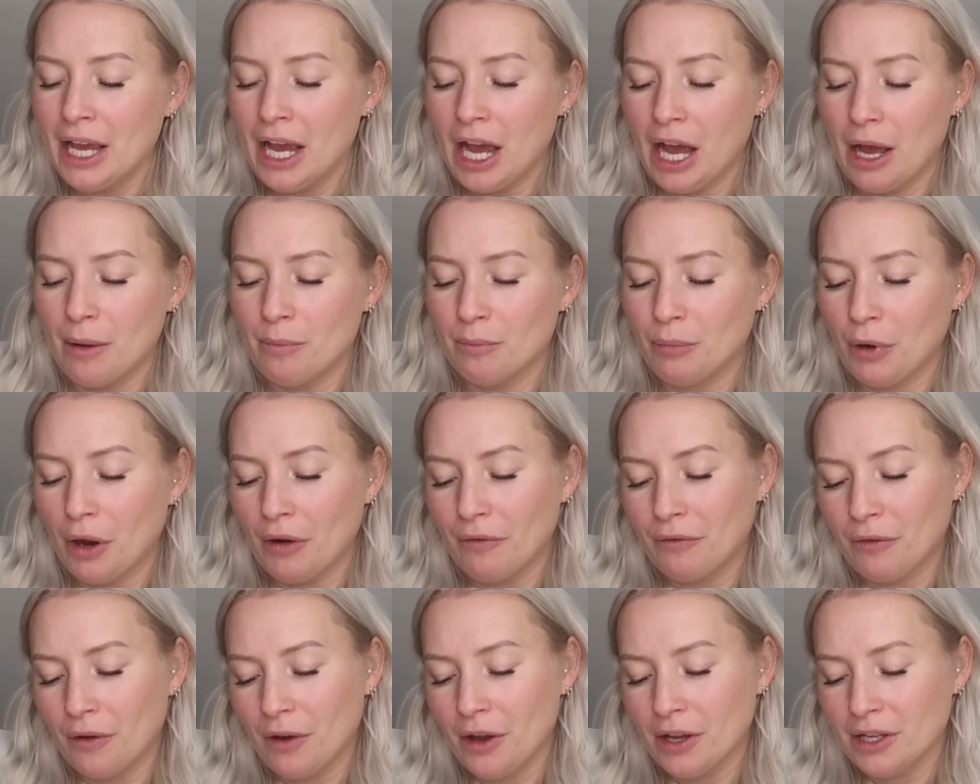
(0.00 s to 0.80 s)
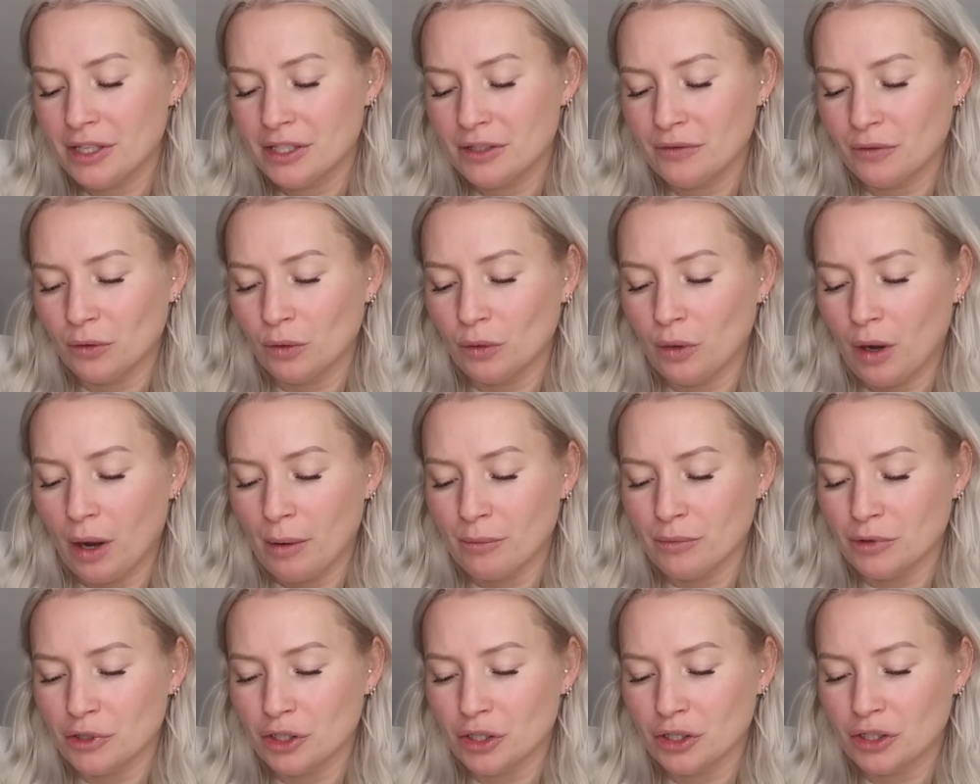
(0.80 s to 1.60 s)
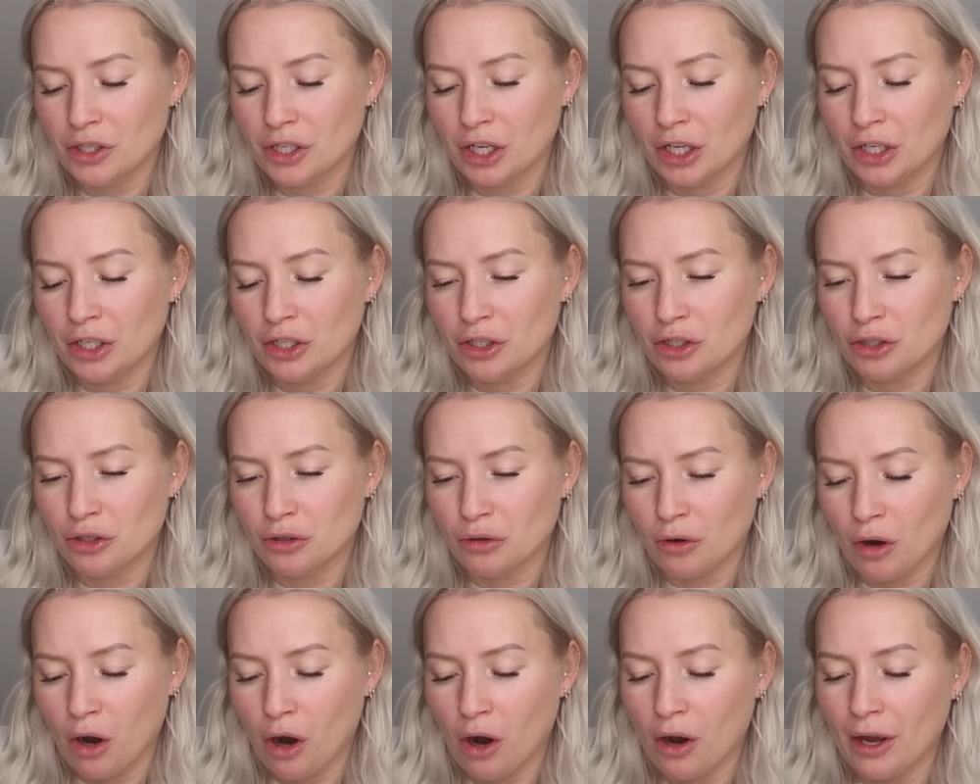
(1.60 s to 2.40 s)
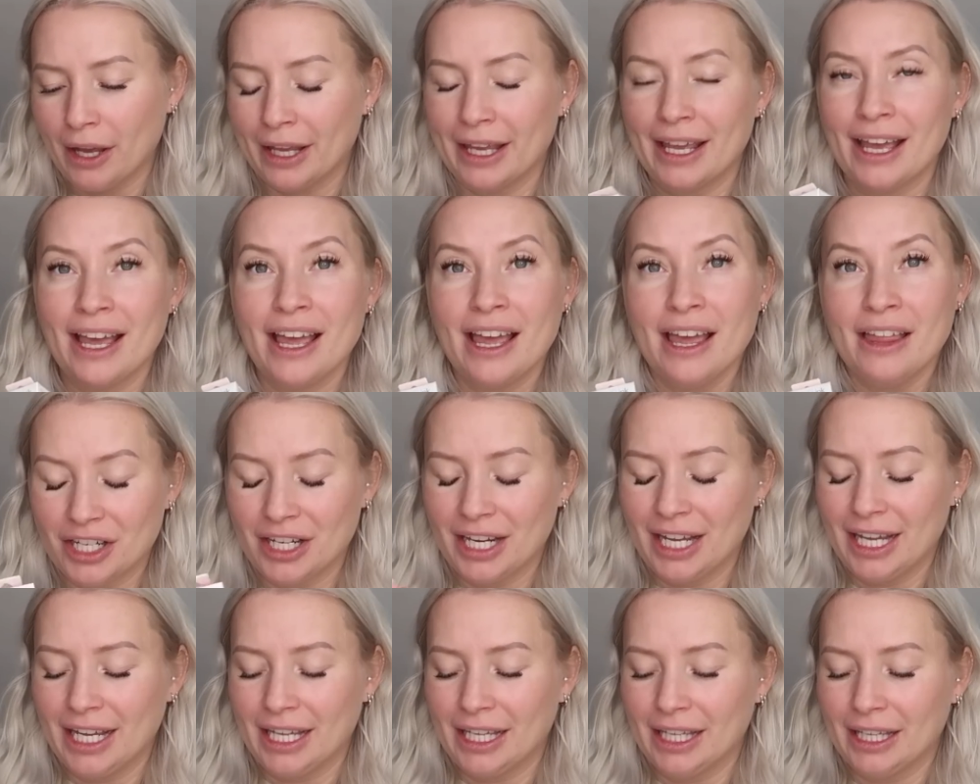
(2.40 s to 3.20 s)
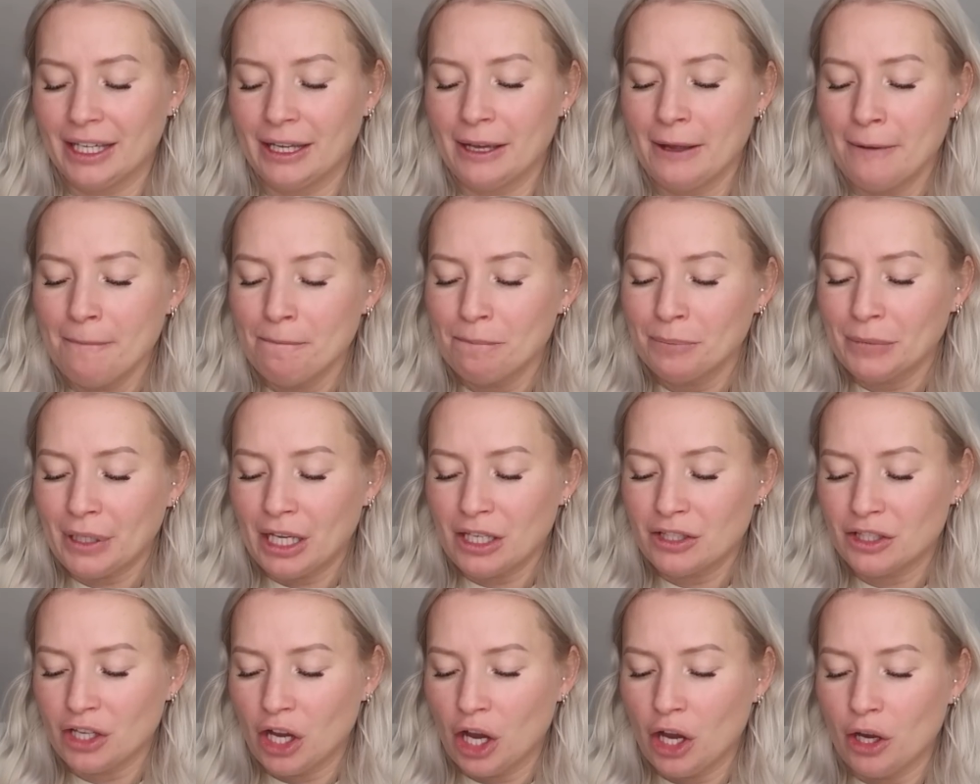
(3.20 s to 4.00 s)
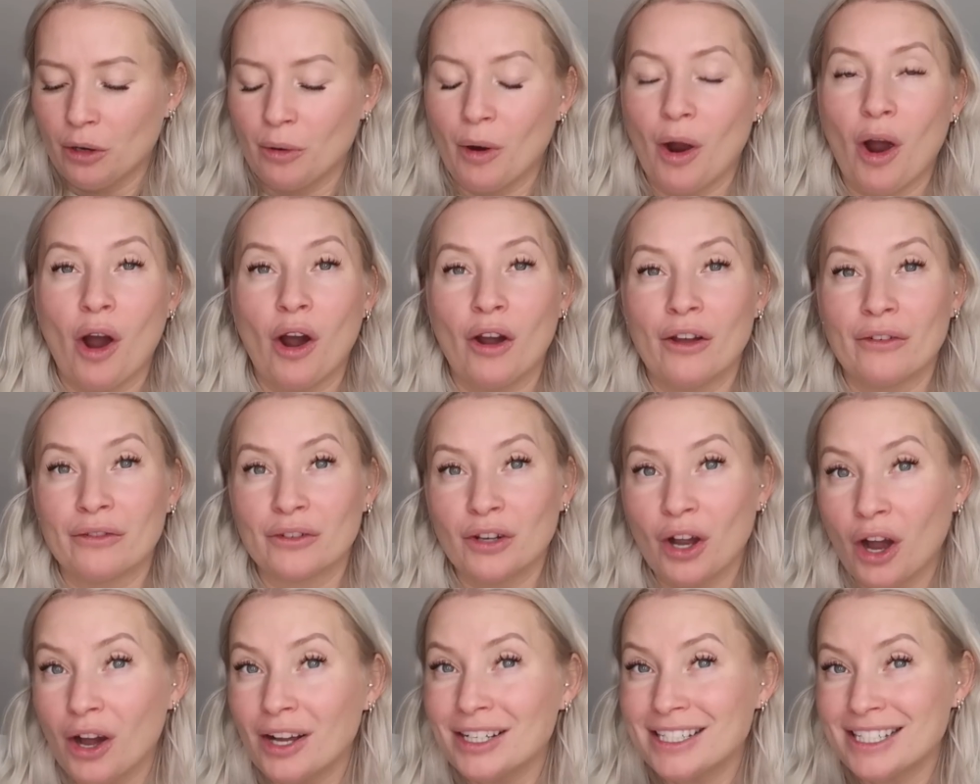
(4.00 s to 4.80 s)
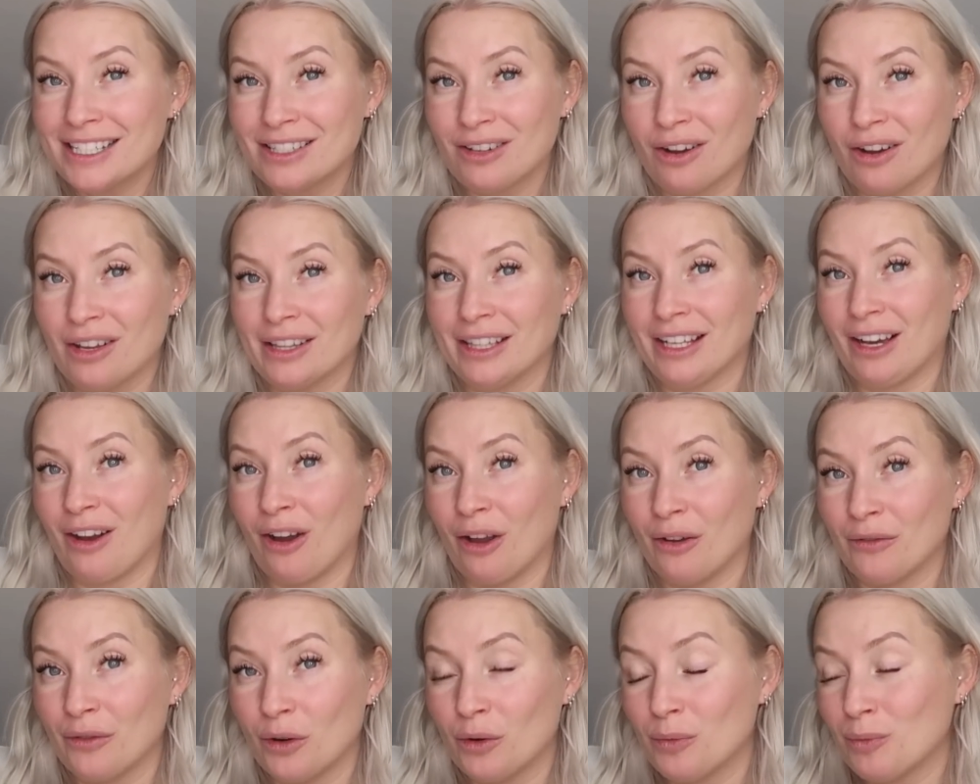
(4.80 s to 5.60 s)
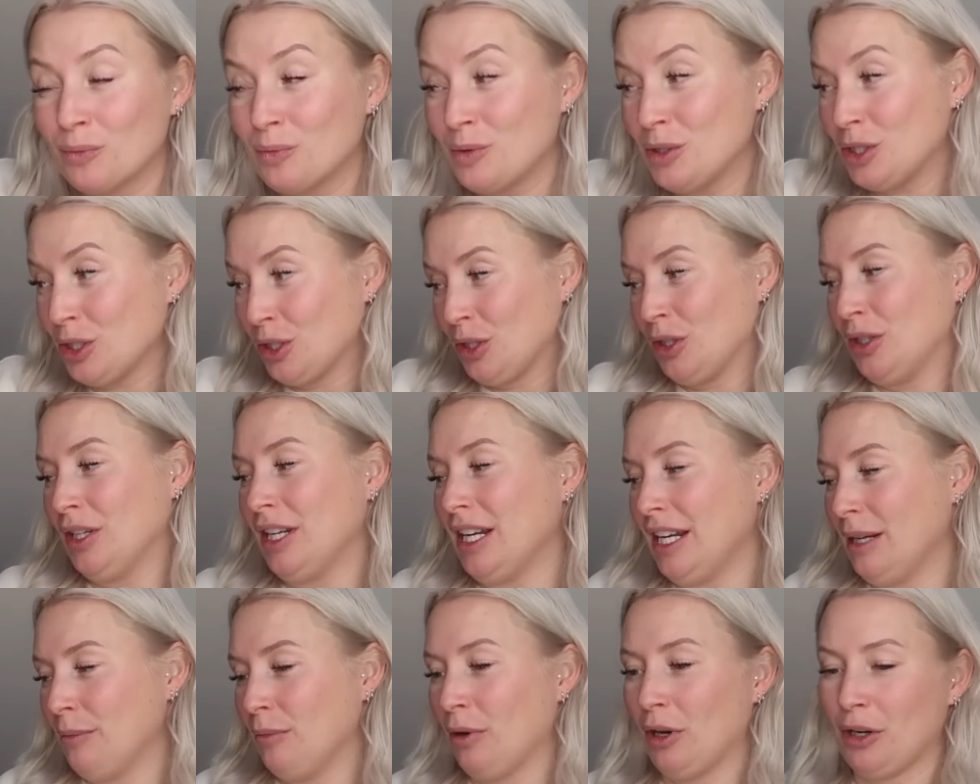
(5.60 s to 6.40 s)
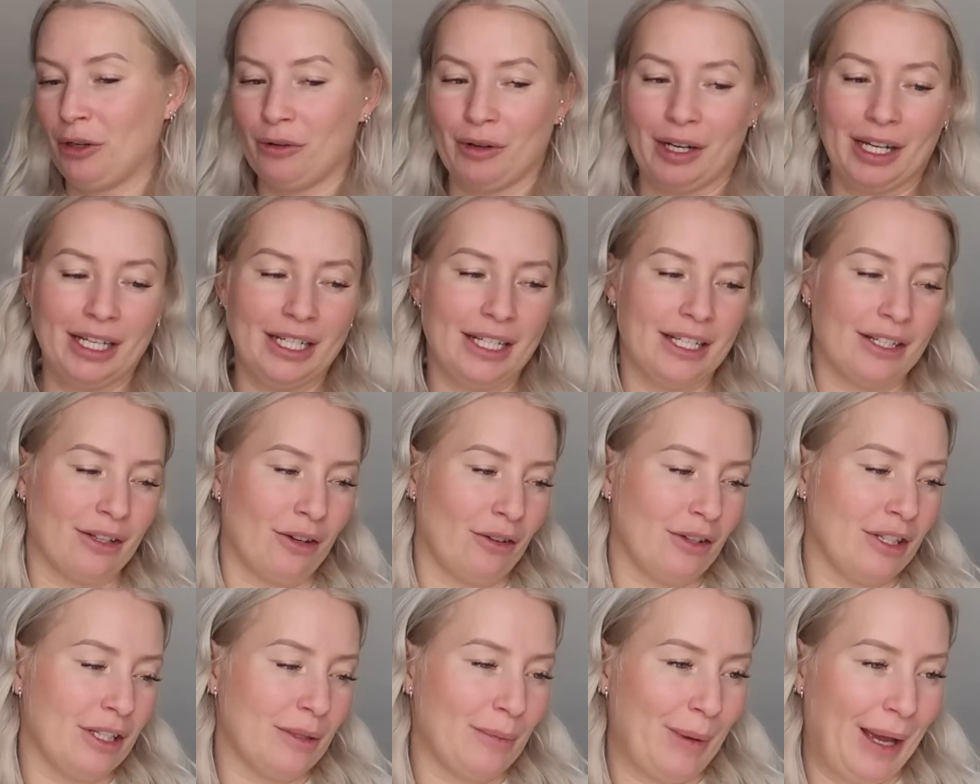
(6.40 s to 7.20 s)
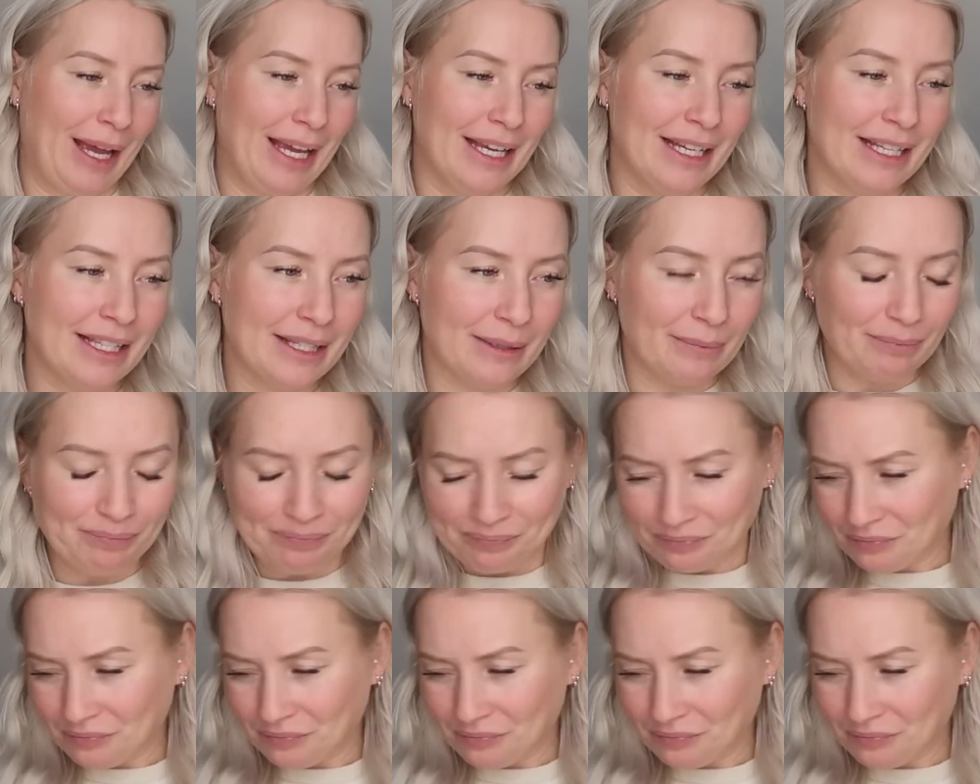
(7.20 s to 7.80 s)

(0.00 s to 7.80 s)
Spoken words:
But first of all, I'm just gonna try an ink. So I've got a design that I've done in my Cricut design space,